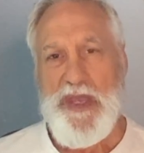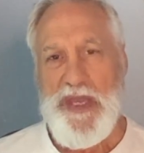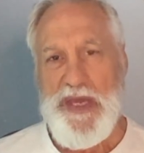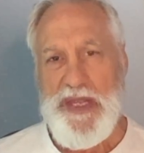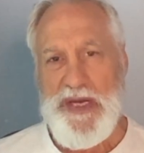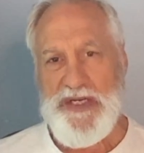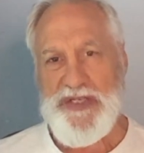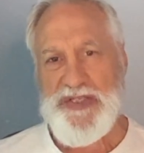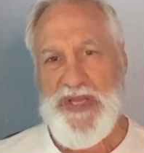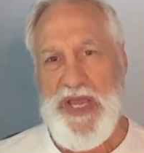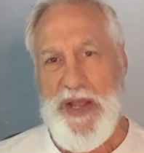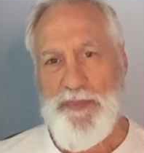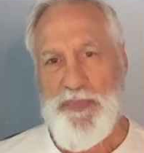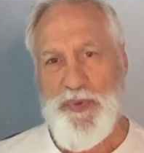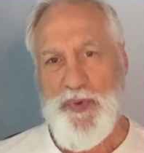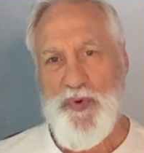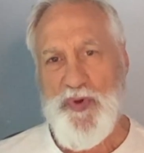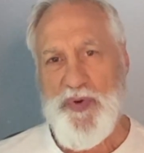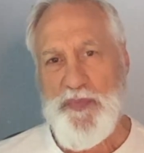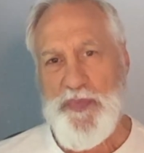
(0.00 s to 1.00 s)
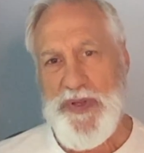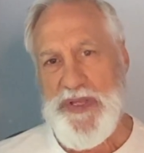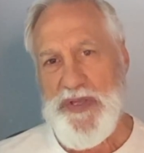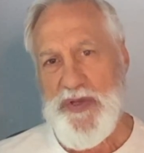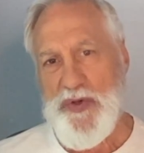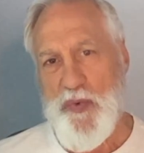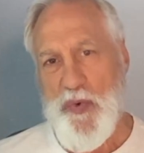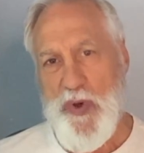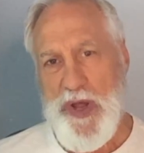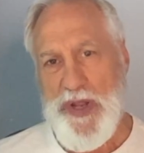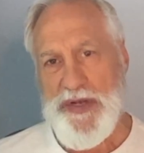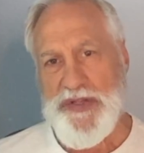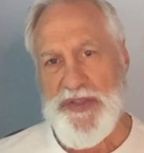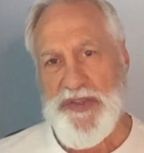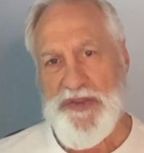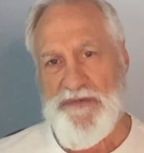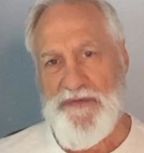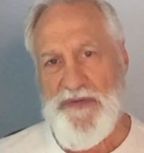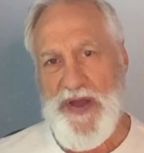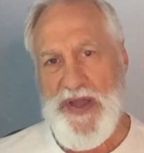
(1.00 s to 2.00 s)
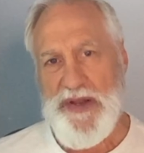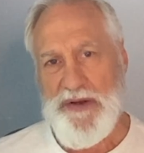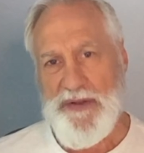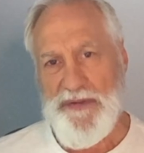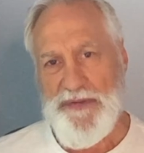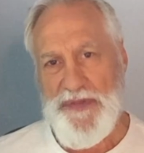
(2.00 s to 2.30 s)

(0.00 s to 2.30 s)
An example would be you want the final